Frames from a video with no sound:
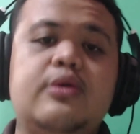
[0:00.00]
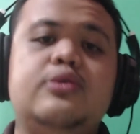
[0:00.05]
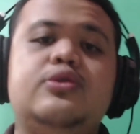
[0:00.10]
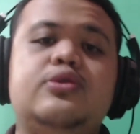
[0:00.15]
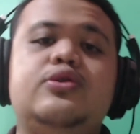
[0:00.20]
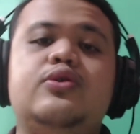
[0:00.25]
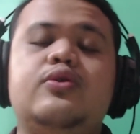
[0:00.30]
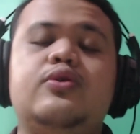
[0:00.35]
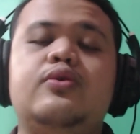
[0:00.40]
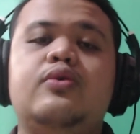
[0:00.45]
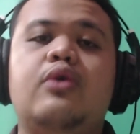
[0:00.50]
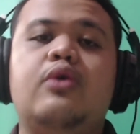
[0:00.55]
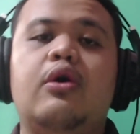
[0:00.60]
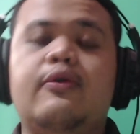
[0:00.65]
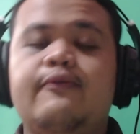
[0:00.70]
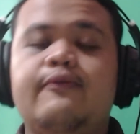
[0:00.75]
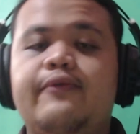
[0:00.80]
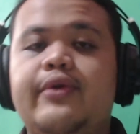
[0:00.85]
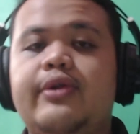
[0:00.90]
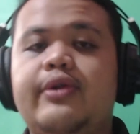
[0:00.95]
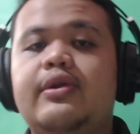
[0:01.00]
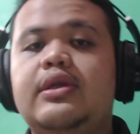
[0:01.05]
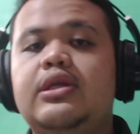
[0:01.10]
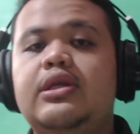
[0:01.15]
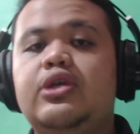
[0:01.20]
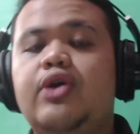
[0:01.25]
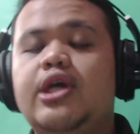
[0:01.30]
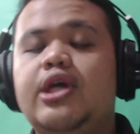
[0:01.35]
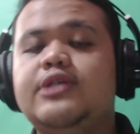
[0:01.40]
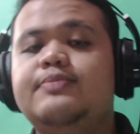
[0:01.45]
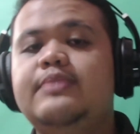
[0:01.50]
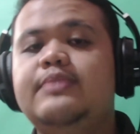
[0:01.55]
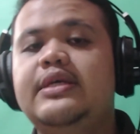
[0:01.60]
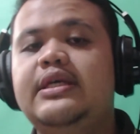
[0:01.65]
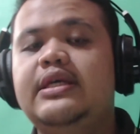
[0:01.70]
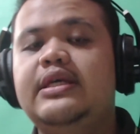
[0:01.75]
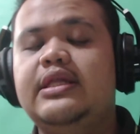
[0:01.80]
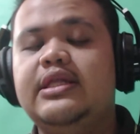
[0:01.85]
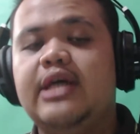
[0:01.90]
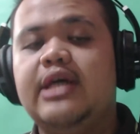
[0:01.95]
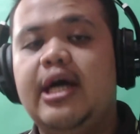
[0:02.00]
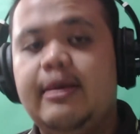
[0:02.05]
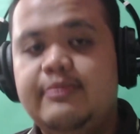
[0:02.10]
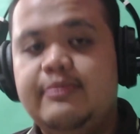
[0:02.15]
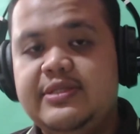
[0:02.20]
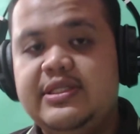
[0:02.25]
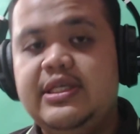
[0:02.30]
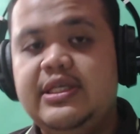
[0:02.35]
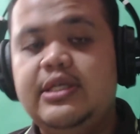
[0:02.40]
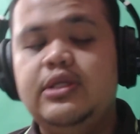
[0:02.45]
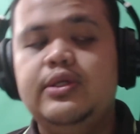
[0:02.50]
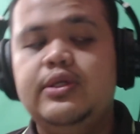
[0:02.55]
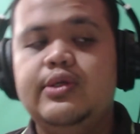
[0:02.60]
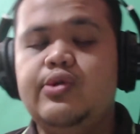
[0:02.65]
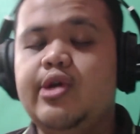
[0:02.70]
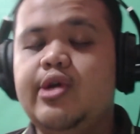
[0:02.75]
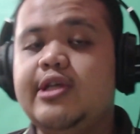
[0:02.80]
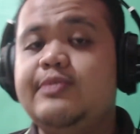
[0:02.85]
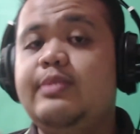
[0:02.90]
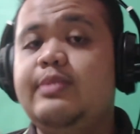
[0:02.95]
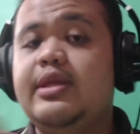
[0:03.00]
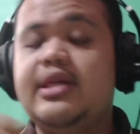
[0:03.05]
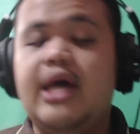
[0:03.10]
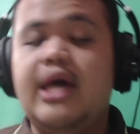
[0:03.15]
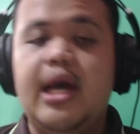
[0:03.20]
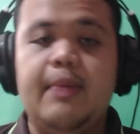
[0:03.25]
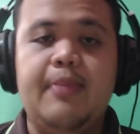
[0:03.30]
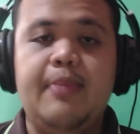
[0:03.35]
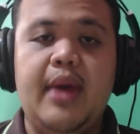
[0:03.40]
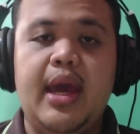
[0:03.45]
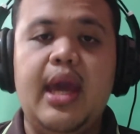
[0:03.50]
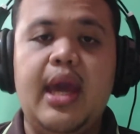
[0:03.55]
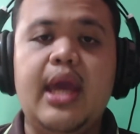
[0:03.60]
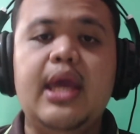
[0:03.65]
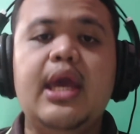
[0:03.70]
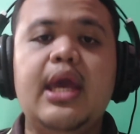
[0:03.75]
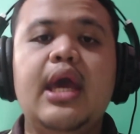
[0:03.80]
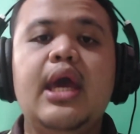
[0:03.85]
to convert USB Type C to USB Type A,